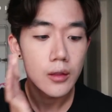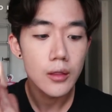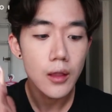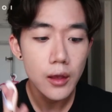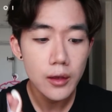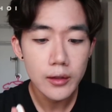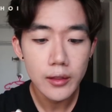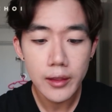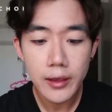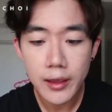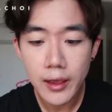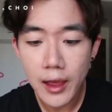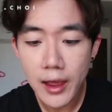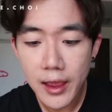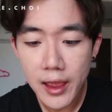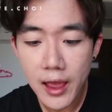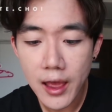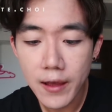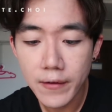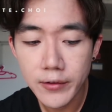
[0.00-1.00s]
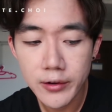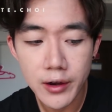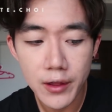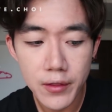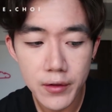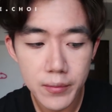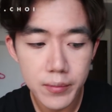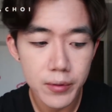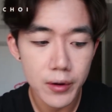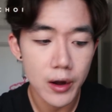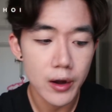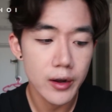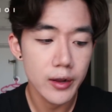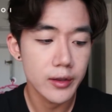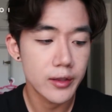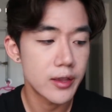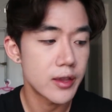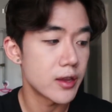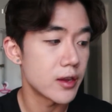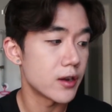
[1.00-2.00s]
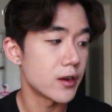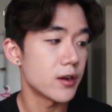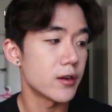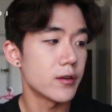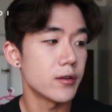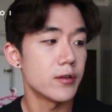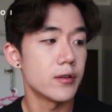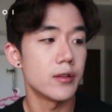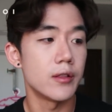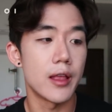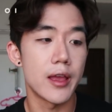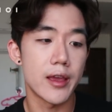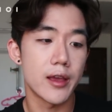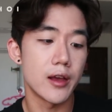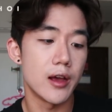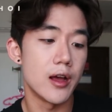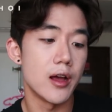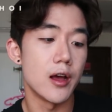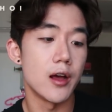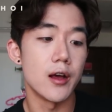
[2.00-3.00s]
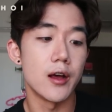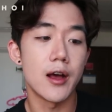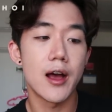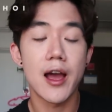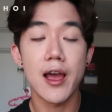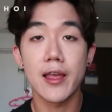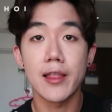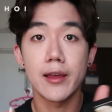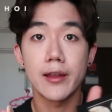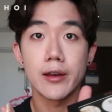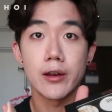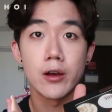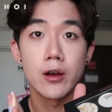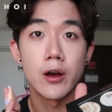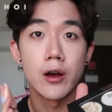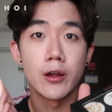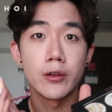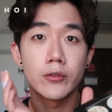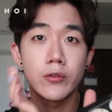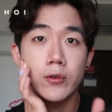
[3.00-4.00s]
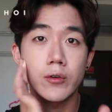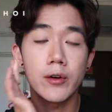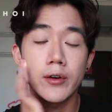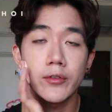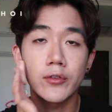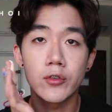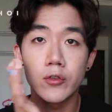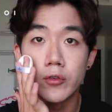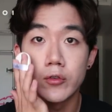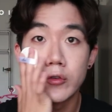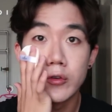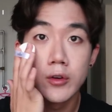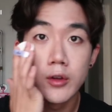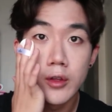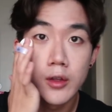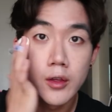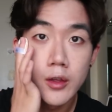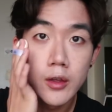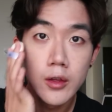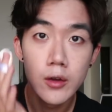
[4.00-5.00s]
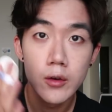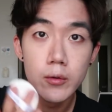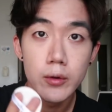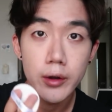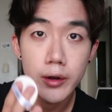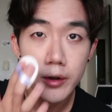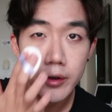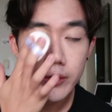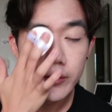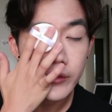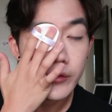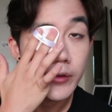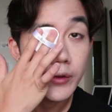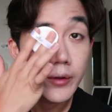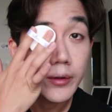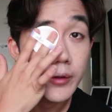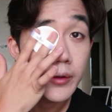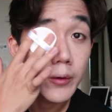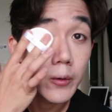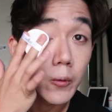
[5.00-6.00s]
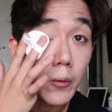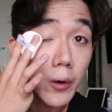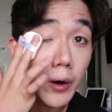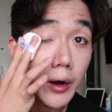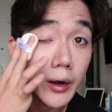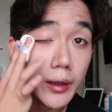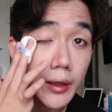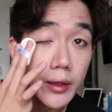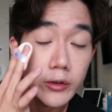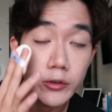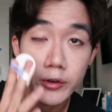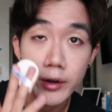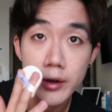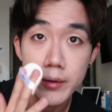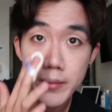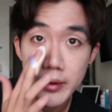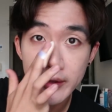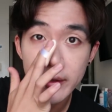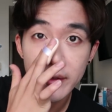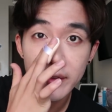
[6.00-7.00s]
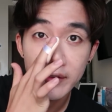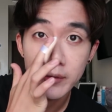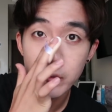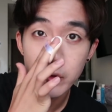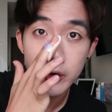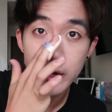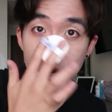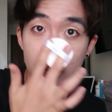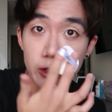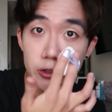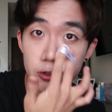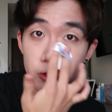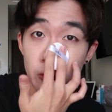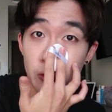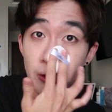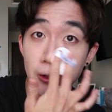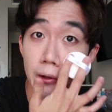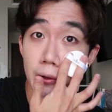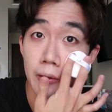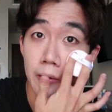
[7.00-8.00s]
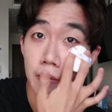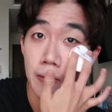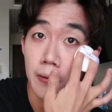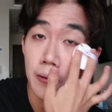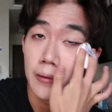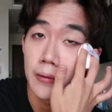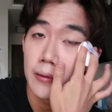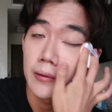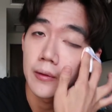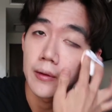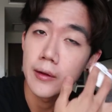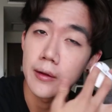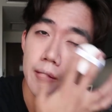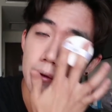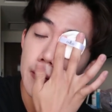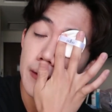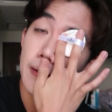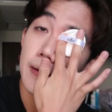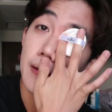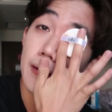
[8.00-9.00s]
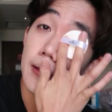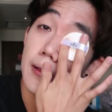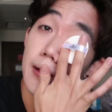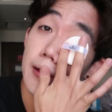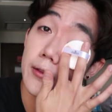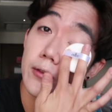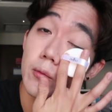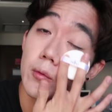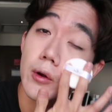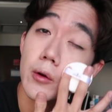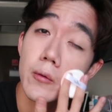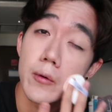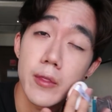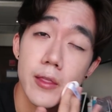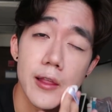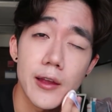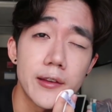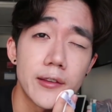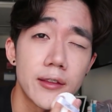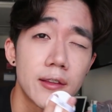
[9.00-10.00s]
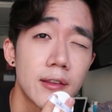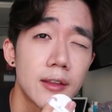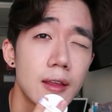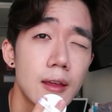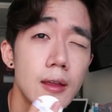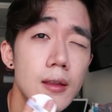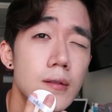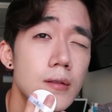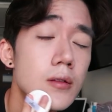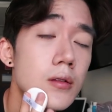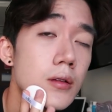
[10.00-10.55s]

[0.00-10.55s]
Luckily, I have another product here, like highlight and contour, so we're gonna work and try to make this more natural. Let's work with light skin.